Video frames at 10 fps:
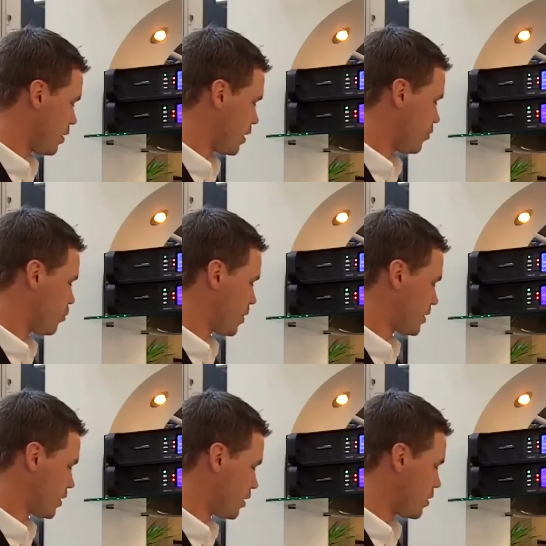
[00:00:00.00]
If you
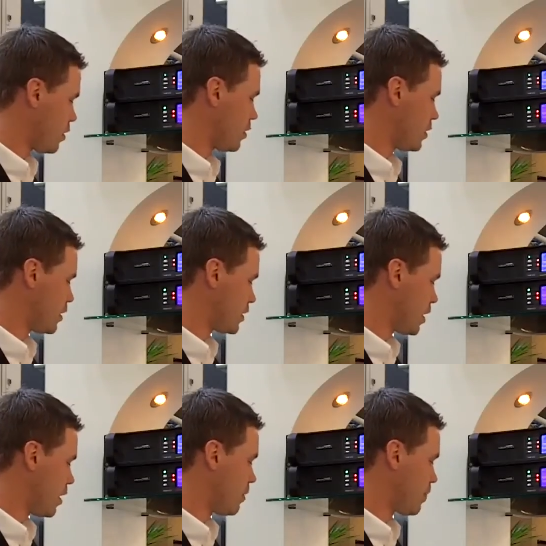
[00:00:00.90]
press under, it's
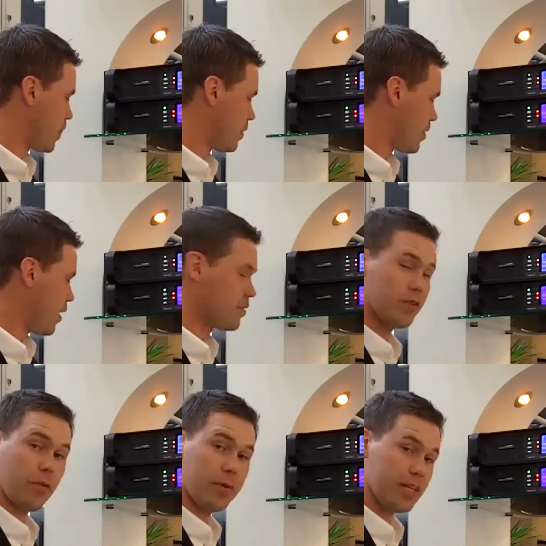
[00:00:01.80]
1/10 of
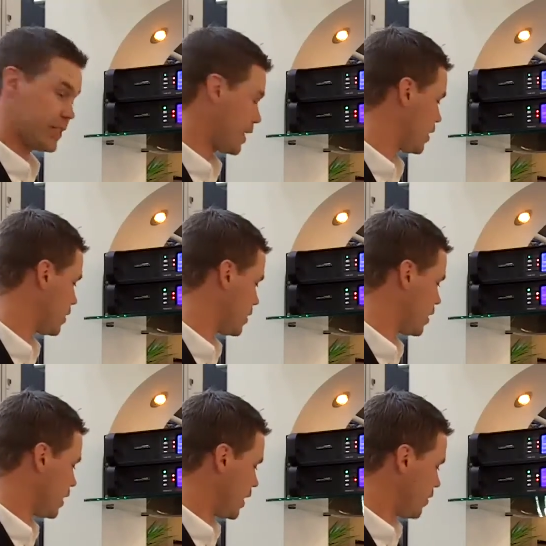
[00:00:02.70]
a millisecond.
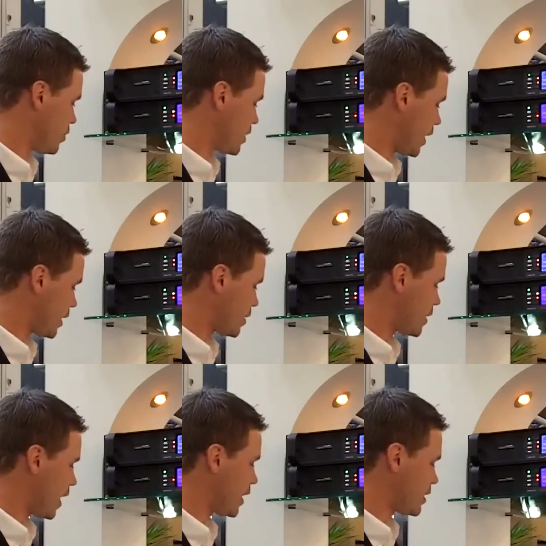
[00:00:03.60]
If you take
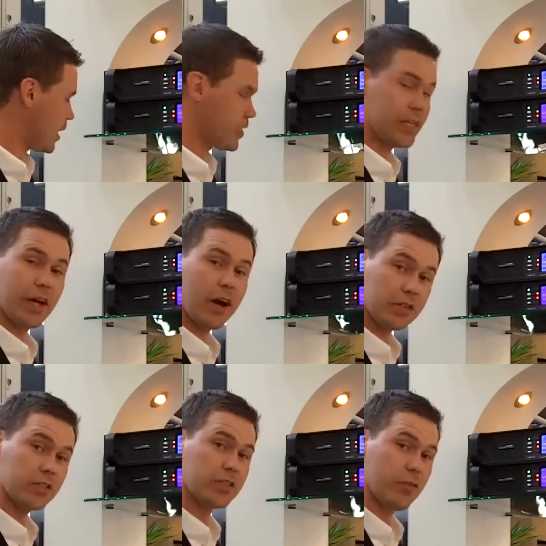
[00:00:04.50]
aside, it's actually
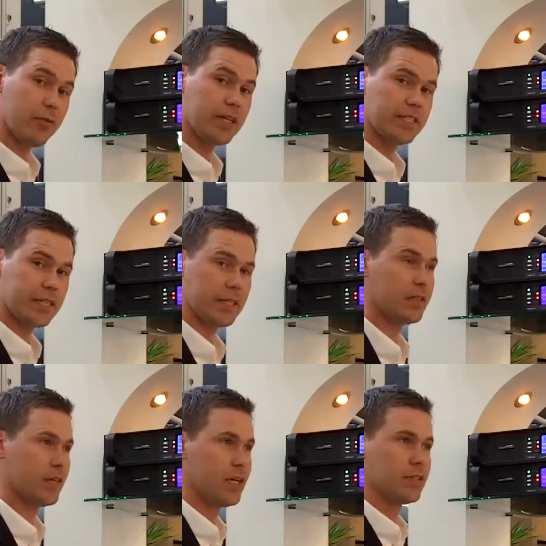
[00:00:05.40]
100ths of a millisecond.
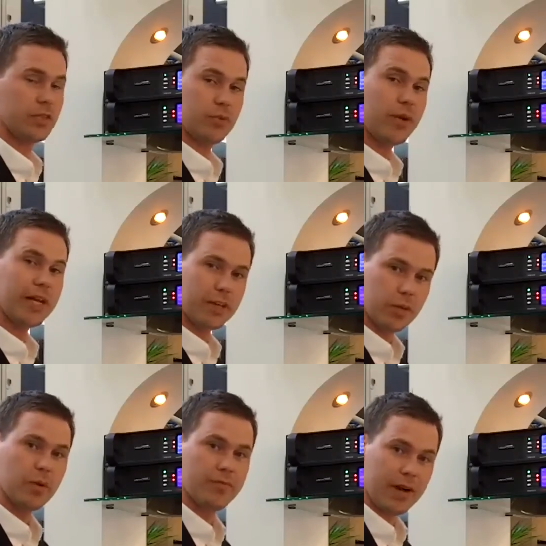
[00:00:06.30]
So it's really good
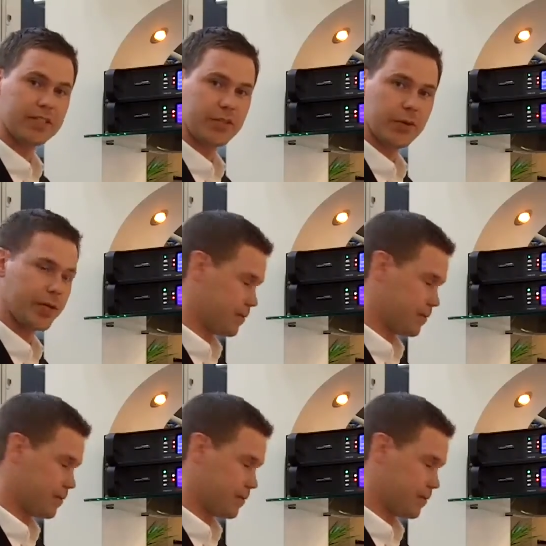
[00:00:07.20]
when fine-tuning.